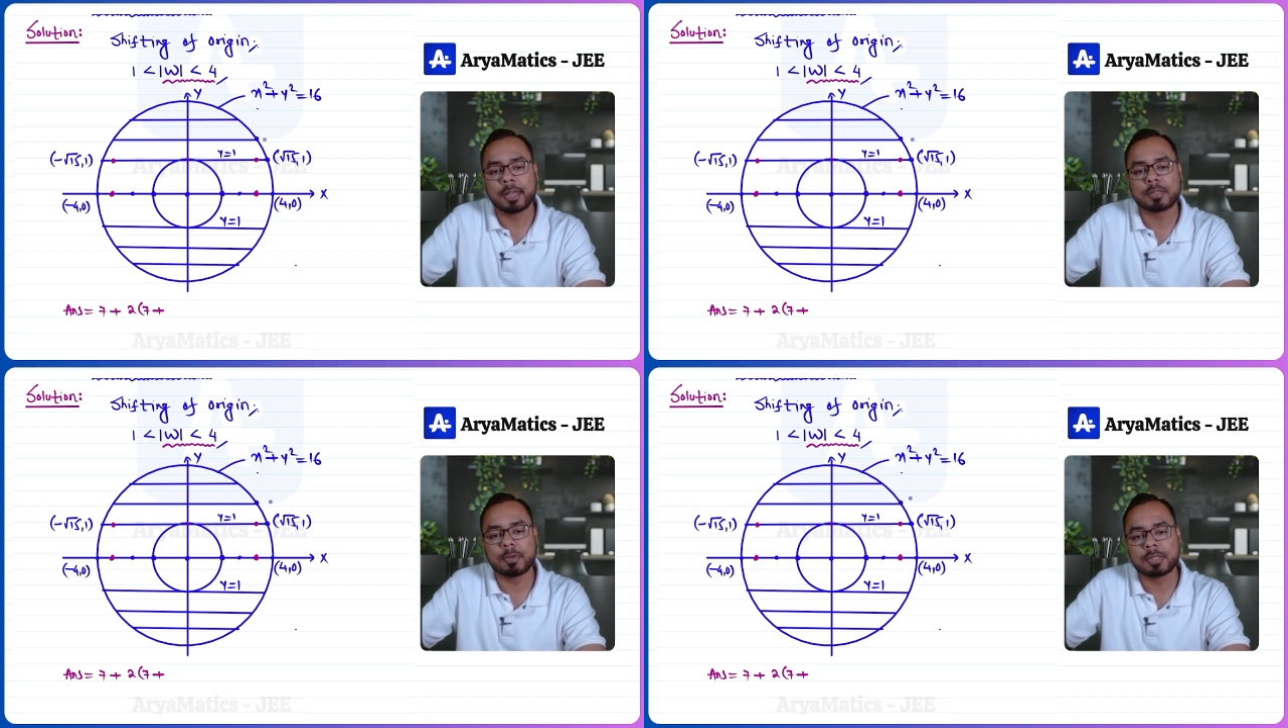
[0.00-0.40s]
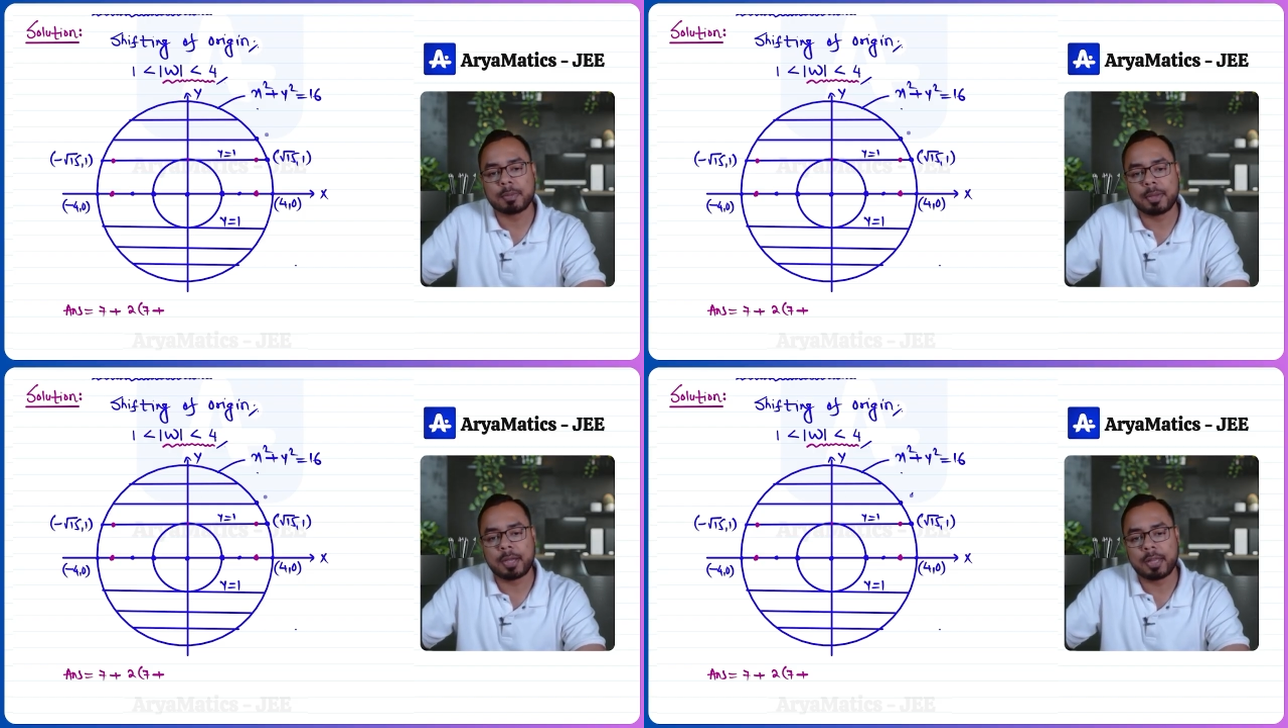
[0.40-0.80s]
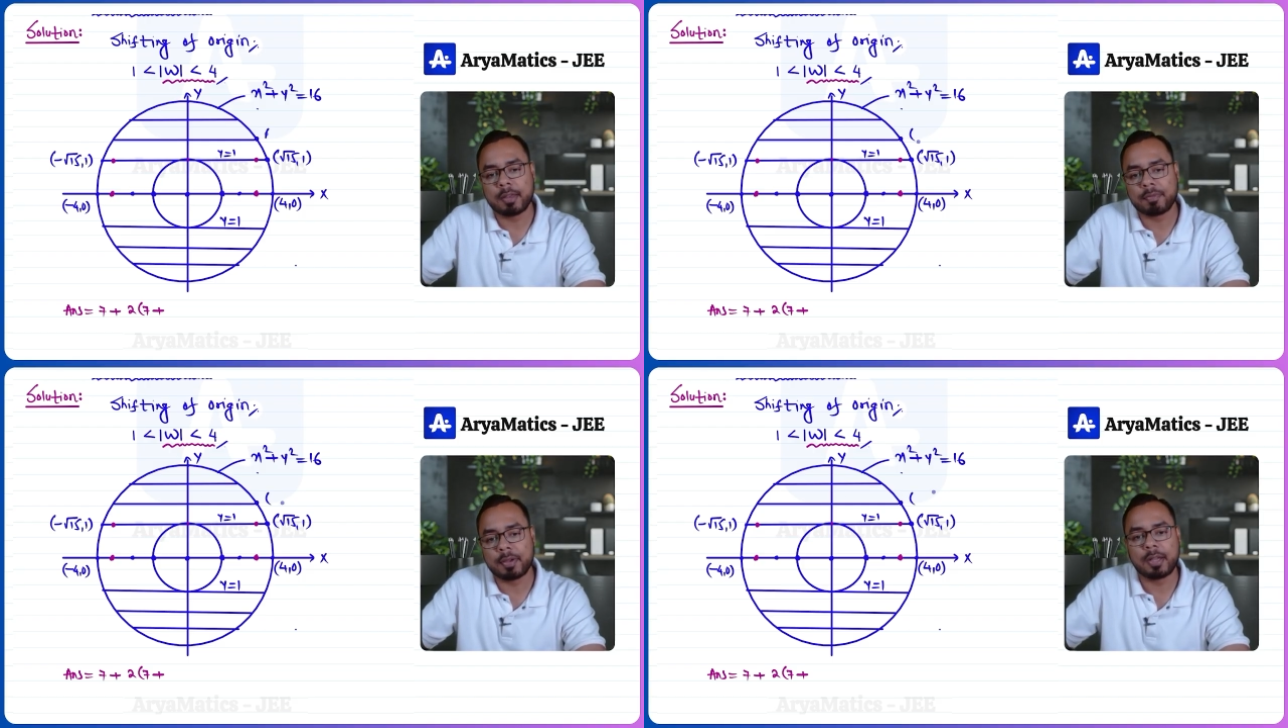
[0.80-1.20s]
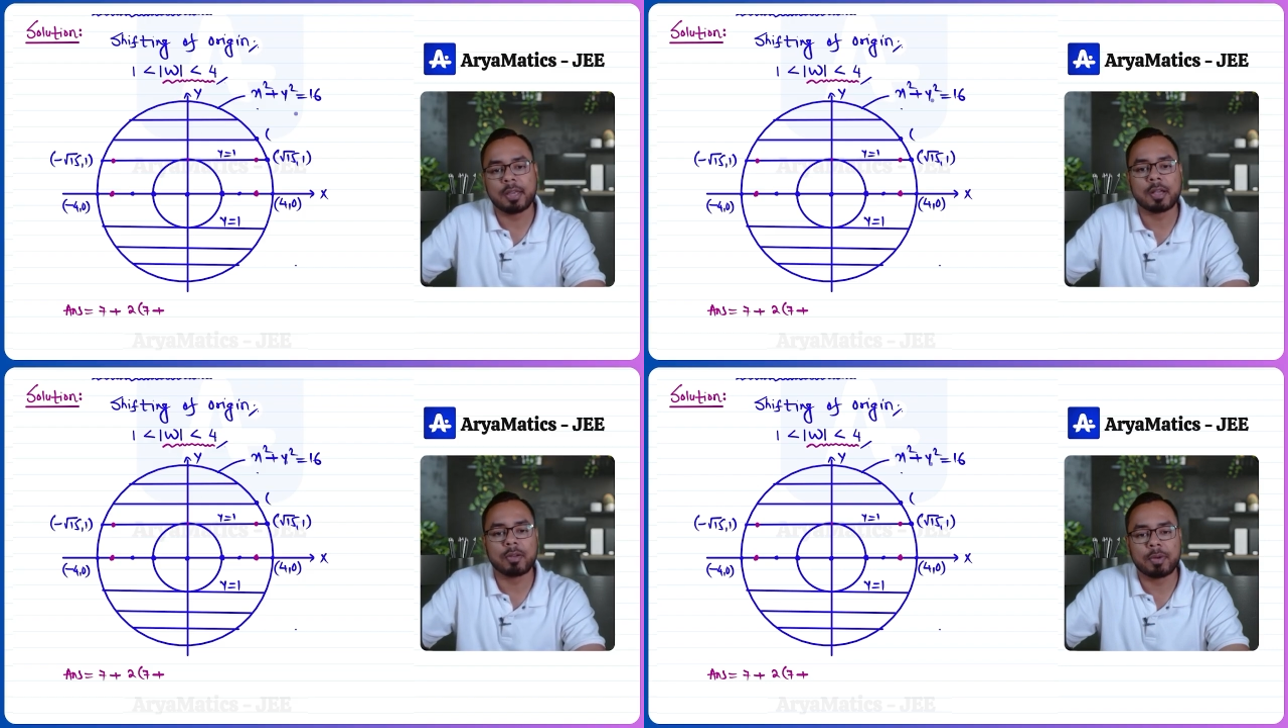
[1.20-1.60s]
Next possibility, if I
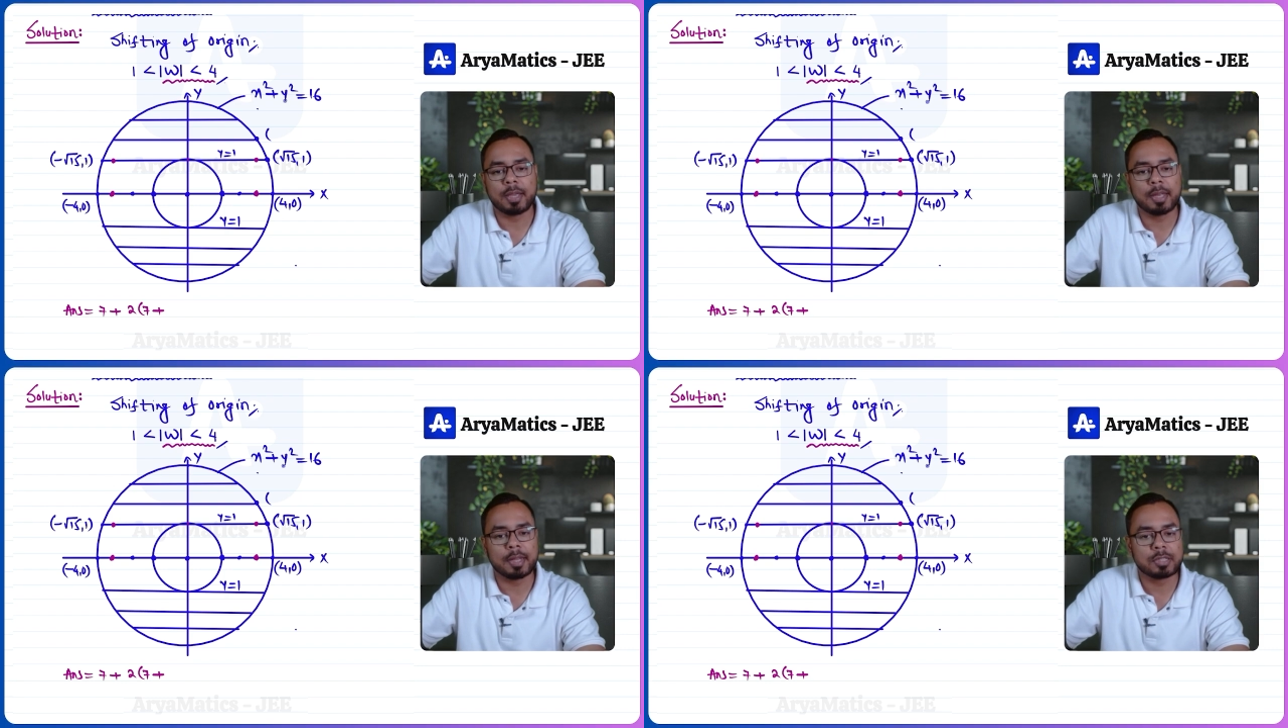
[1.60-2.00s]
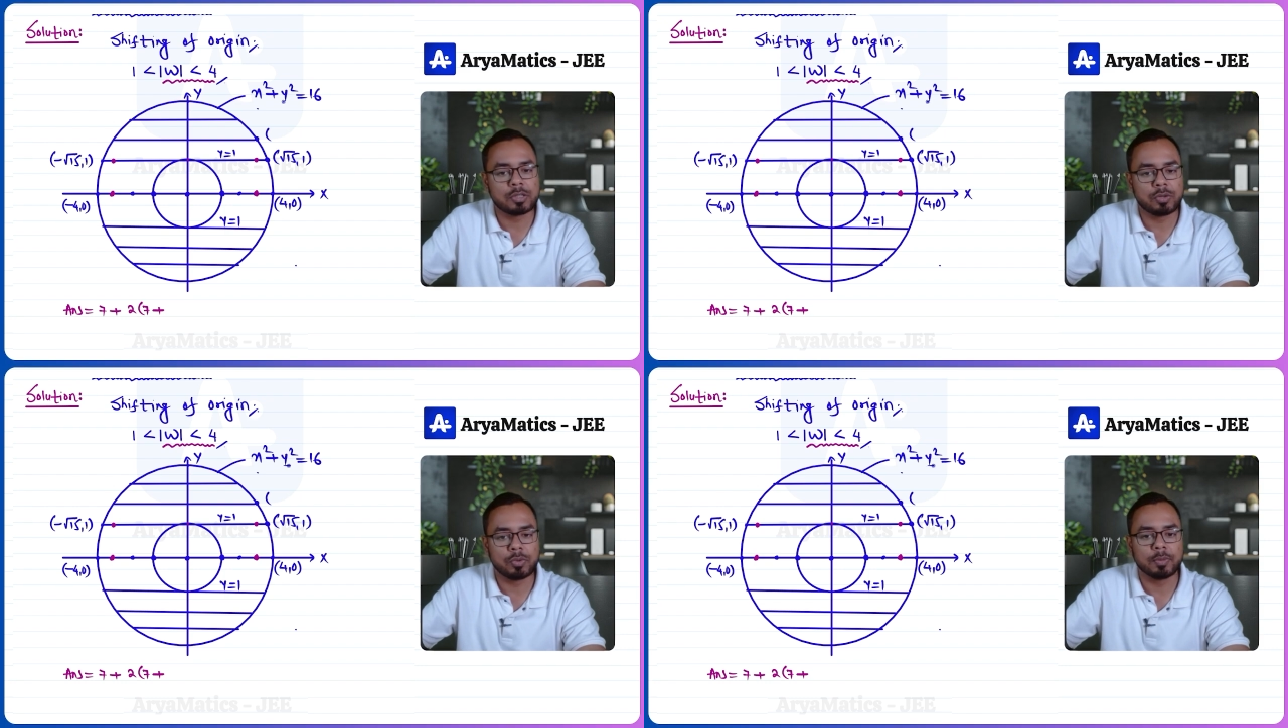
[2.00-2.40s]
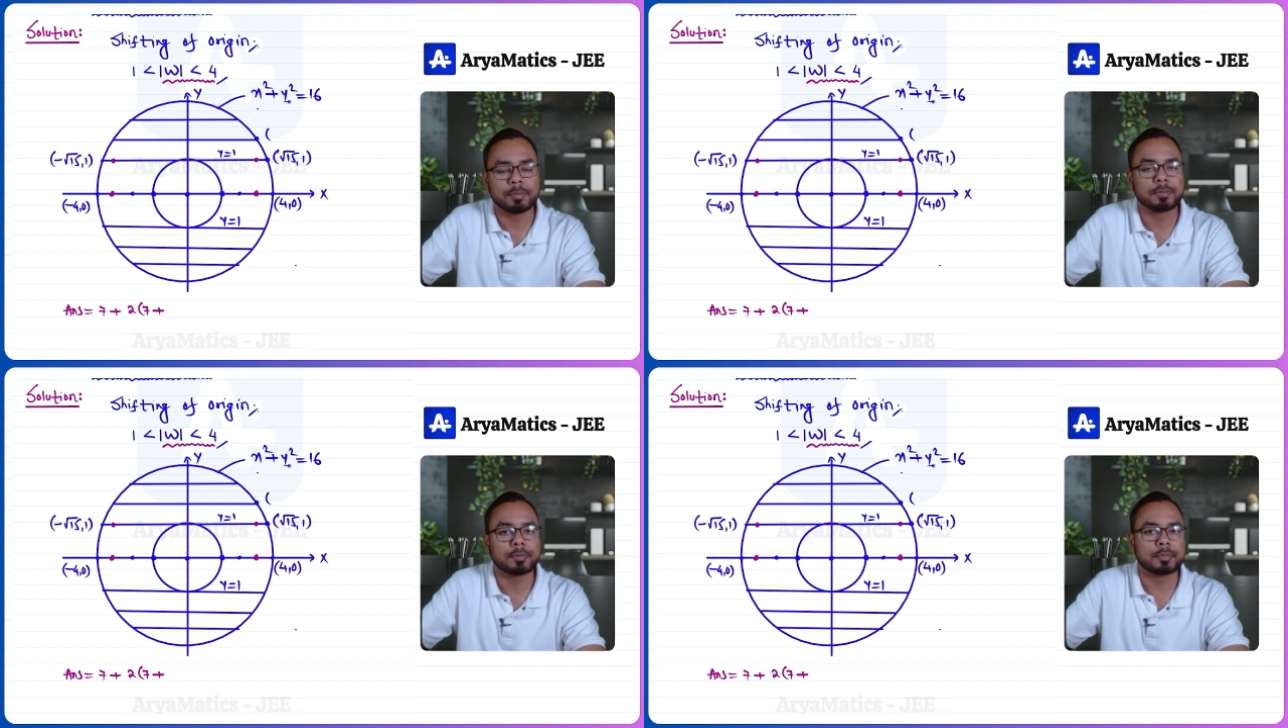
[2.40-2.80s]
take y as 2,